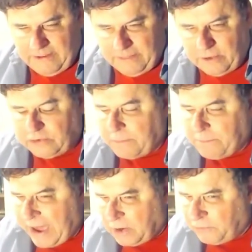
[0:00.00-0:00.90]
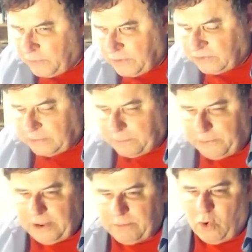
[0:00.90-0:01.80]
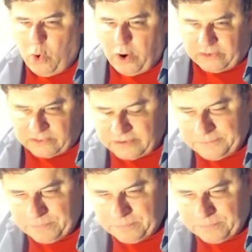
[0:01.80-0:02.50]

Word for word: there's a battle for the Supreme Court.